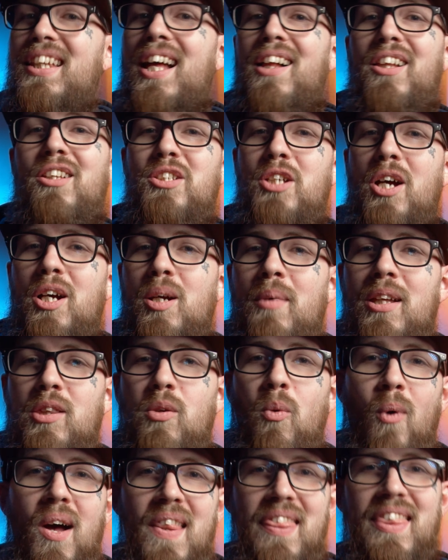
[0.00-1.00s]
Now let's talk about the
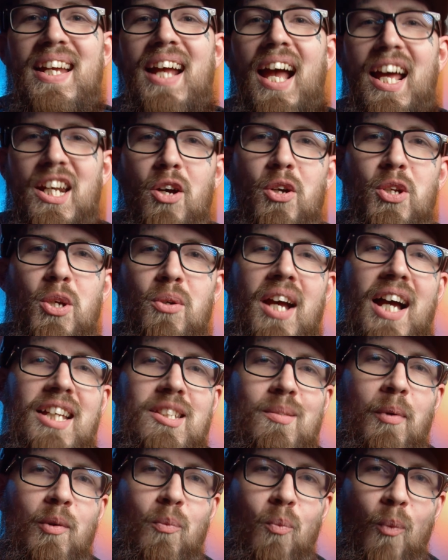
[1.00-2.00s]
one thing I know you guys
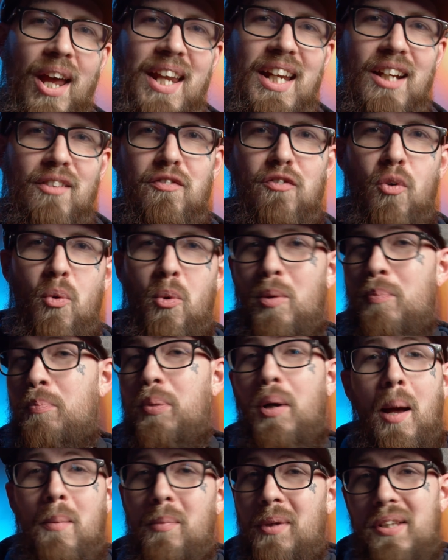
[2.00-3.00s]
have been waiting for
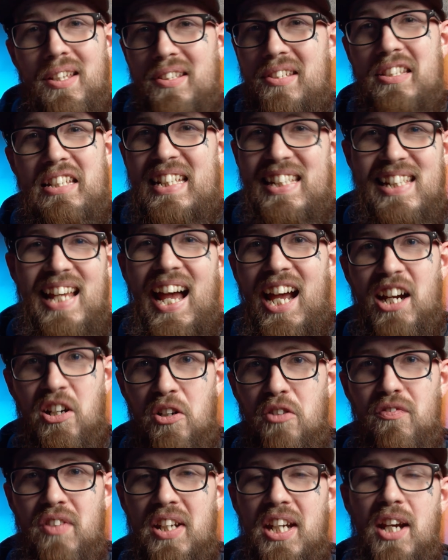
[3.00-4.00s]
probably this
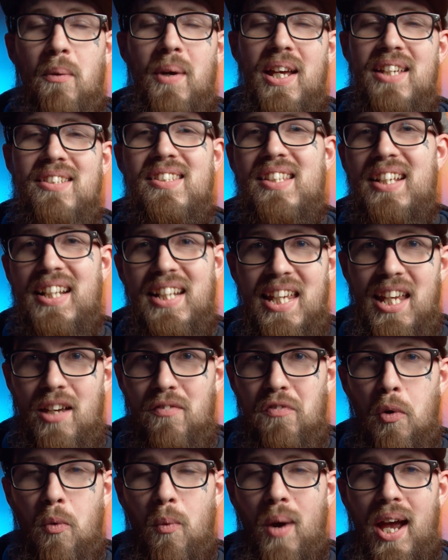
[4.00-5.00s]
entire video, is the
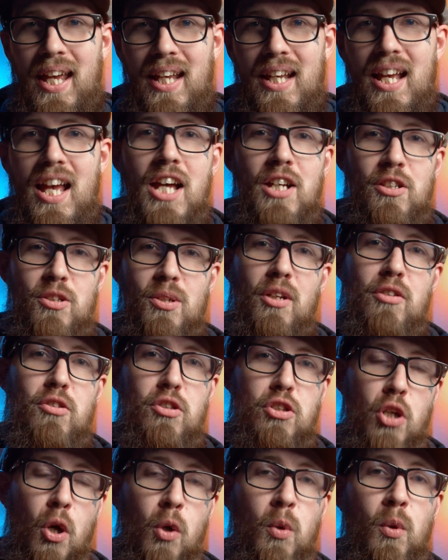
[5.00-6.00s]
giveaway. So there's
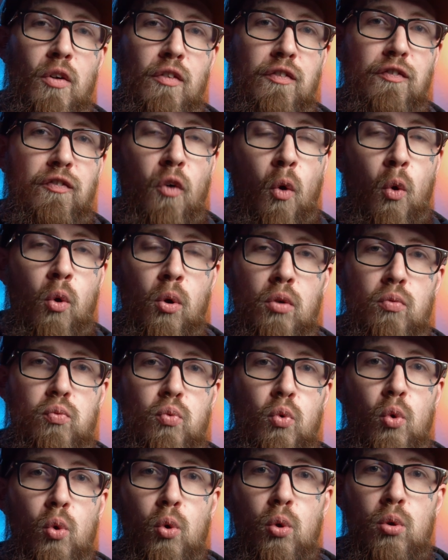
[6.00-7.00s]
a total of 4
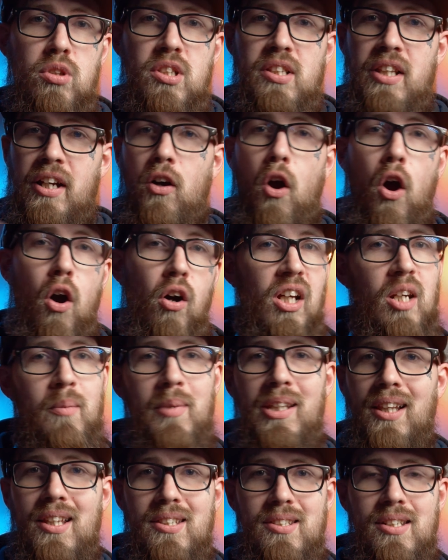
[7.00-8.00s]
rules. They're all going to
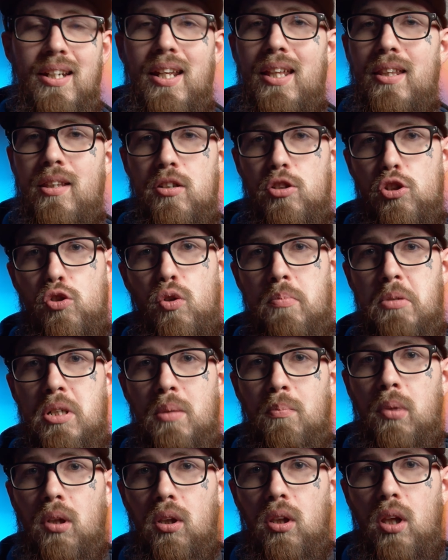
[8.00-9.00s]
be listed in the
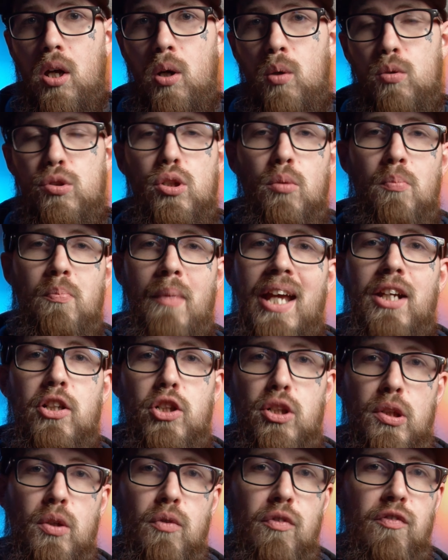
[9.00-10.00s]
description below, so make
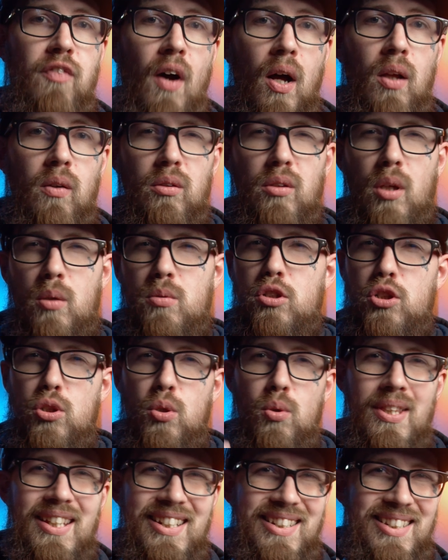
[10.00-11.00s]
sure you follow those
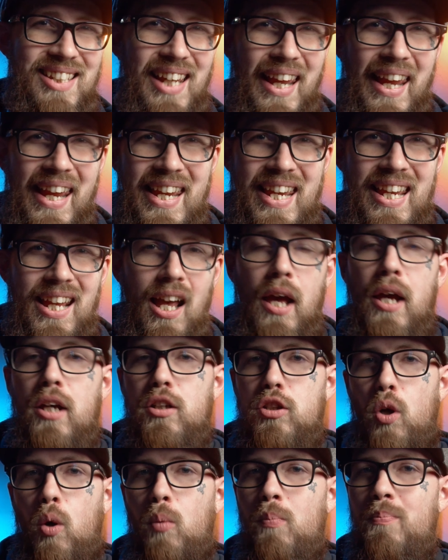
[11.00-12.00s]
to the T.
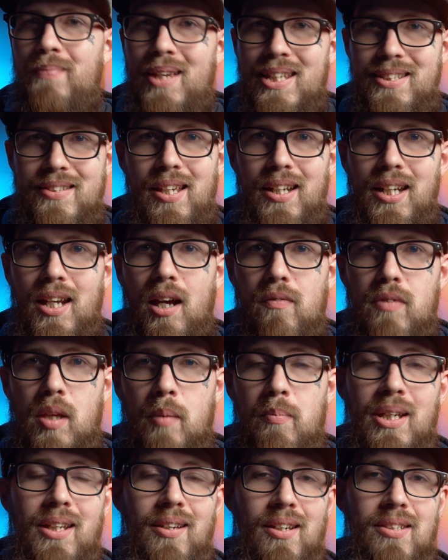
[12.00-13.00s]
Don't miss any of
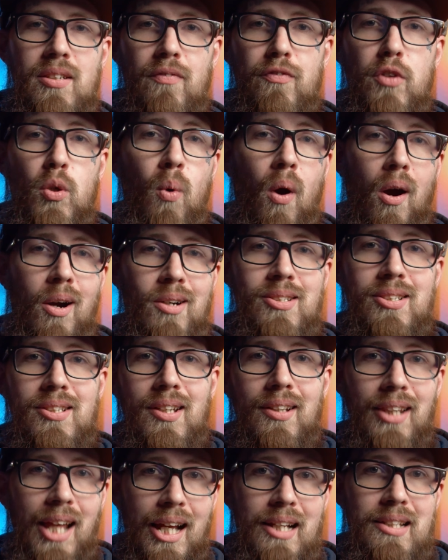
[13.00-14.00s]
them, because if you are
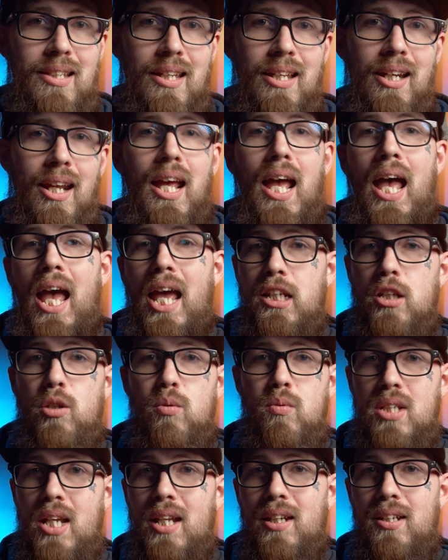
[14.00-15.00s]
selected and you
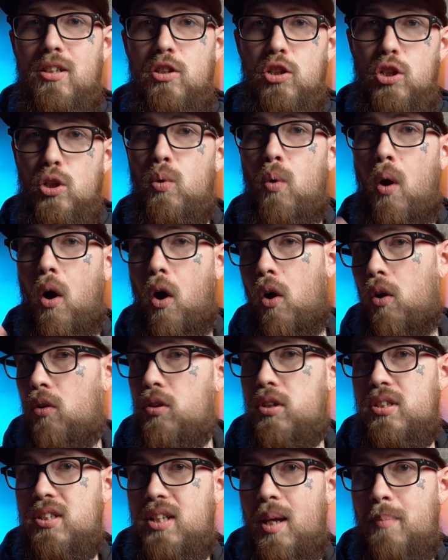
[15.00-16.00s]
didn't do all
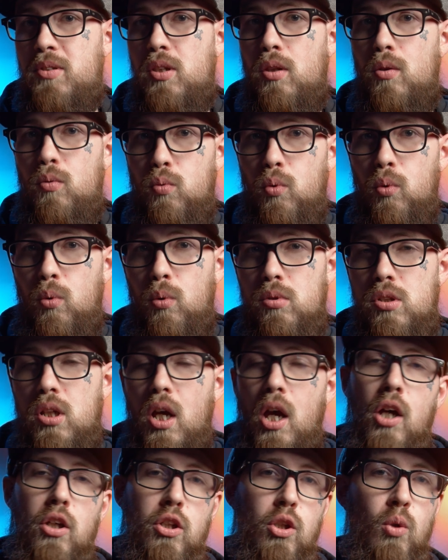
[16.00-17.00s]
the steps of the rules,
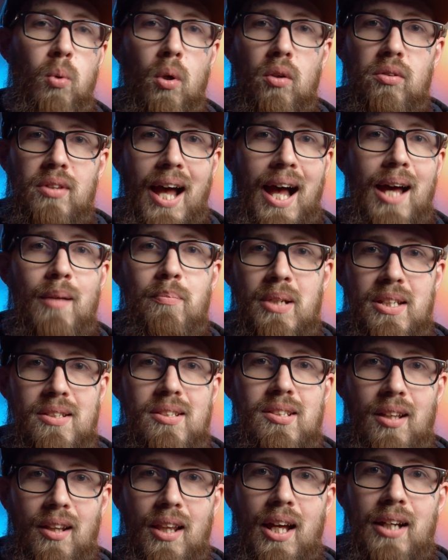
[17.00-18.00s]
you will not be
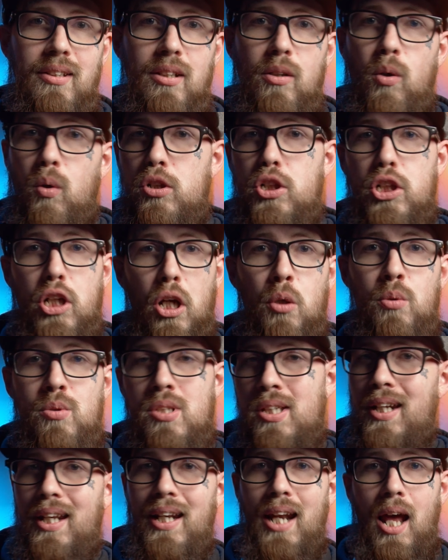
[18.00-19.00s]
selected or
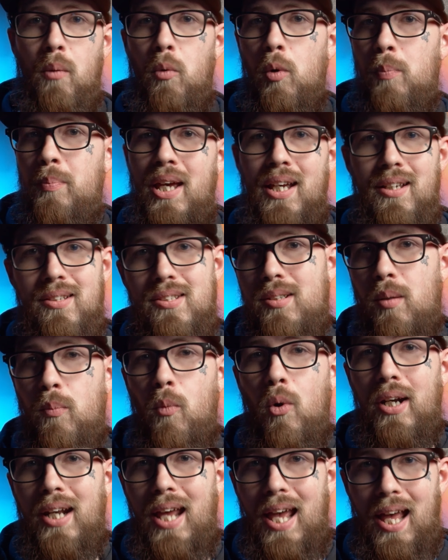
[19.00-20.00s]
chosen, and I will pick
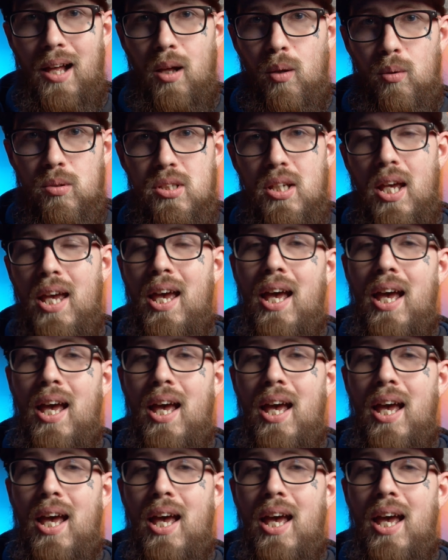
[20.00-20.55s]
someone else.